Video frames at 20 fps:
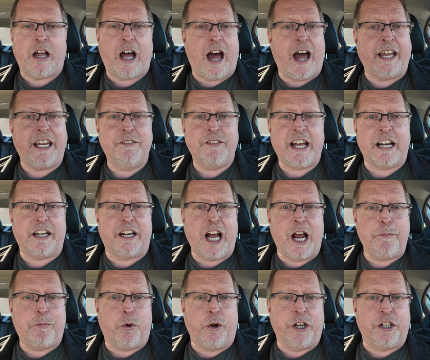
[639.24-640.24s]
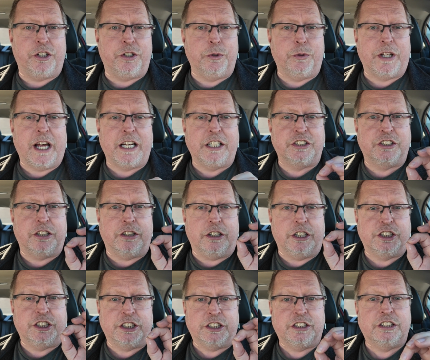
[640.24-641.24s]
I give that a 9.2. That is
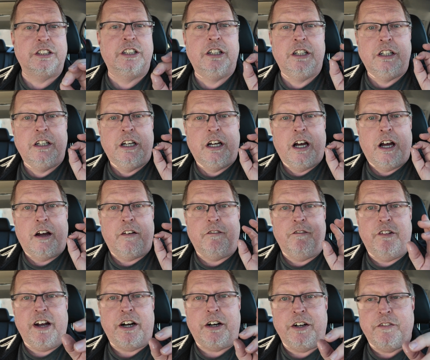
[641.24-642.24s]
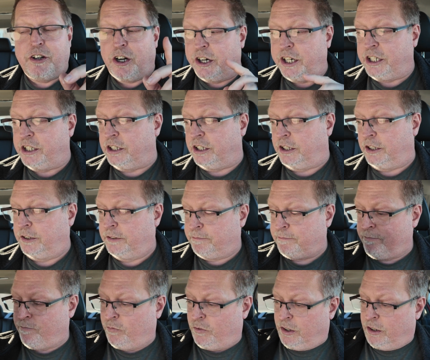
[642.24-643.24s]
delicious. Very, very good.
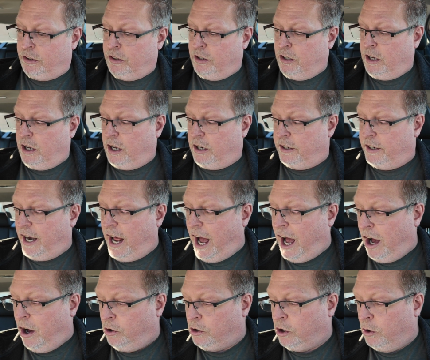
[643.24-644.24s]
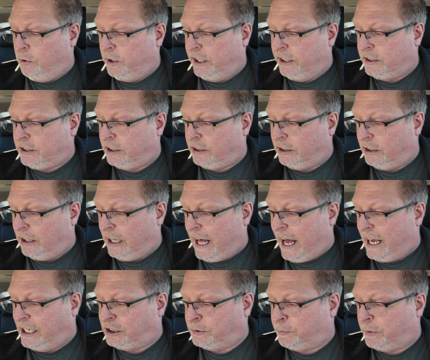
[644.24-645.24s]
And now going into the
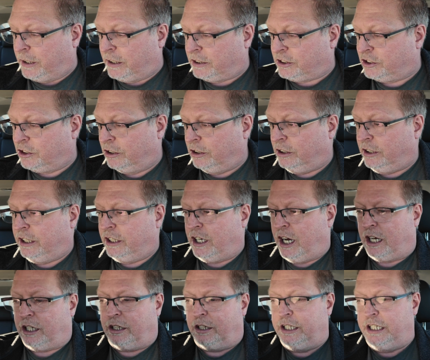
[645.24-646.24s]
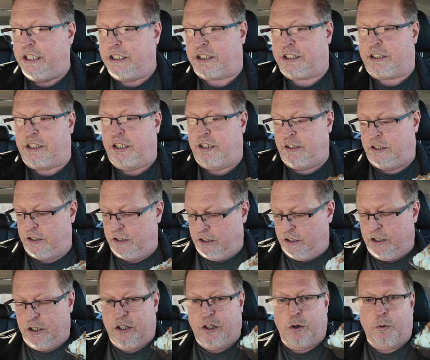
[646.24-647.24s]
last, but certainly not least,
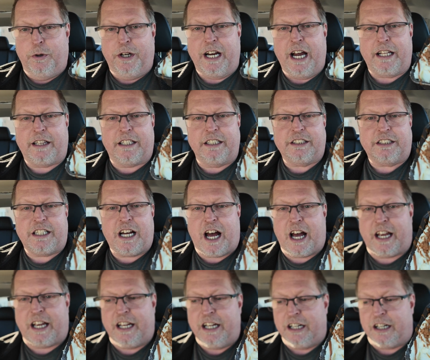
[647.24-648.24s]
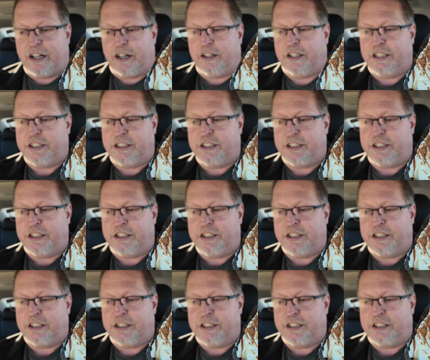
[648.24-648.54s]
we got this guy here.